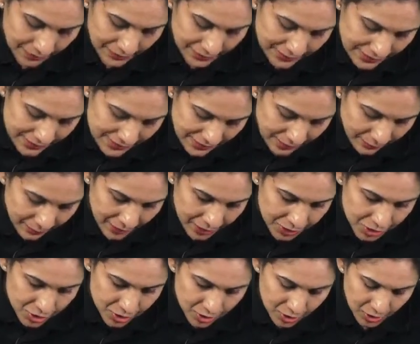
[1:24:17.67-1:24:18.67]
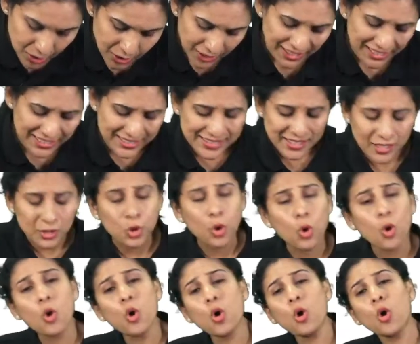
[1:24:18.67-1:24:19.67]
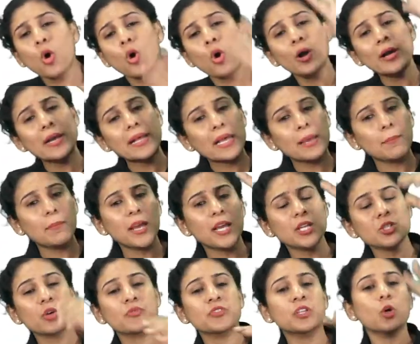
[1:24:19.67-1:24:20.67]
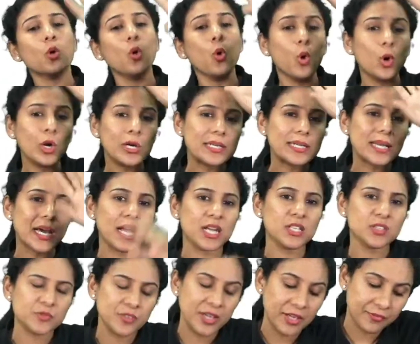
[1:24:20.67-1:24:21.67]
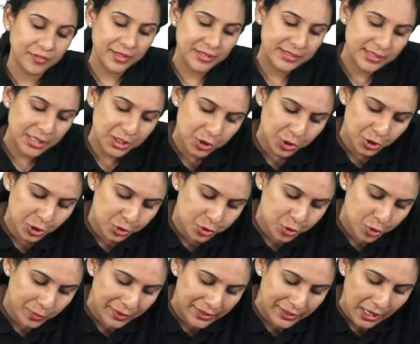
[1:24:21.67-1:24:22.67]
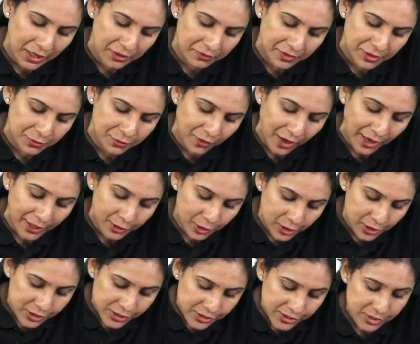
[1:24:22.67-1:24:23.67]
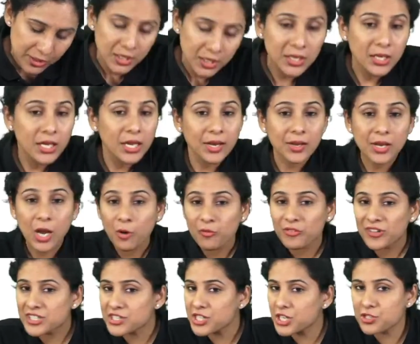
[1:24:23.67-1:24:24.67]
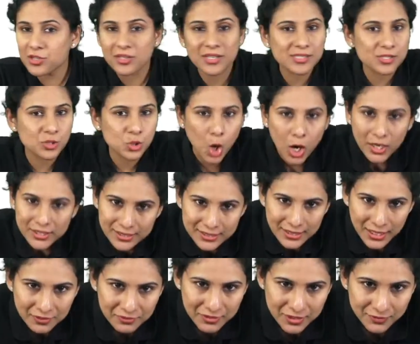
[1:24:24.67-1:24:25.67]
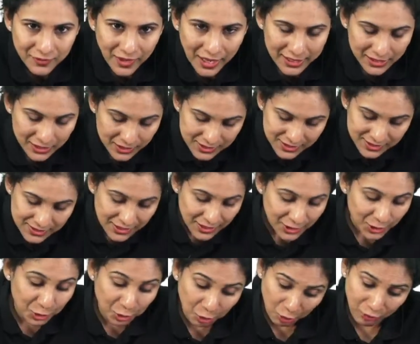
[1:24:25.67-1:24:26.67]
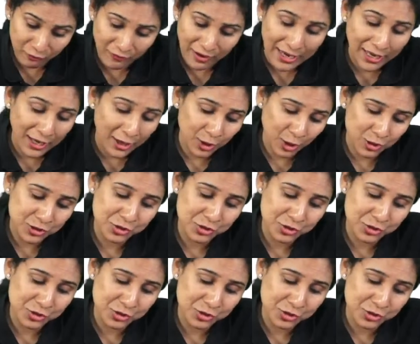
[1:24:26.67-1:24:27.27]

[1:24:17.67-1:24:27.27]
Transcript: in this image, it is an old image of the old times where fixation used to be done with wires. Now fixation is not done with wires, no wire